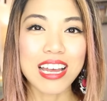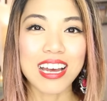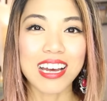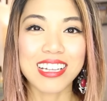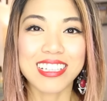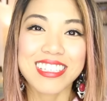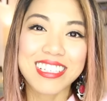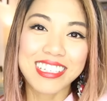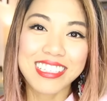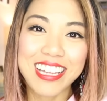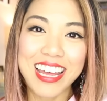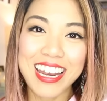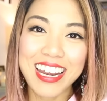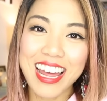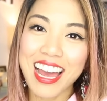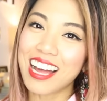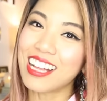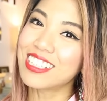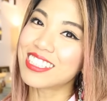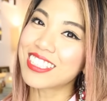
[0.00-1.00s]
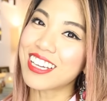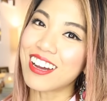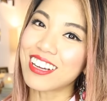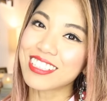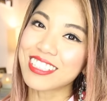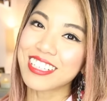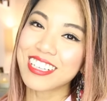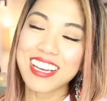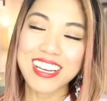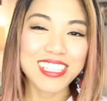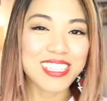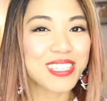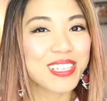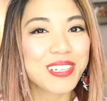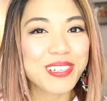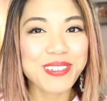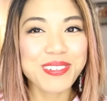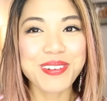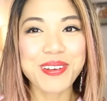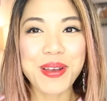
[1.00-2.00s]
Until then, I'll talk to you guys
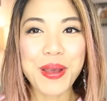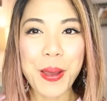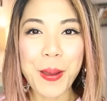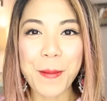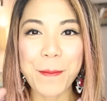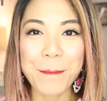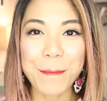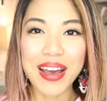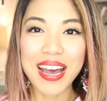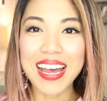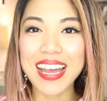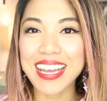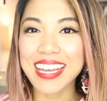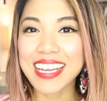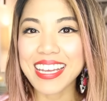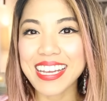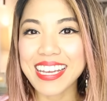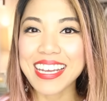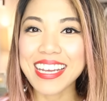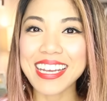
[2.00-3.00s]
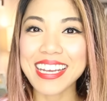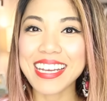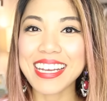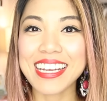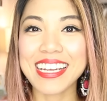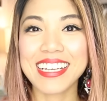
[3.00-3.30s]
soon. Bye!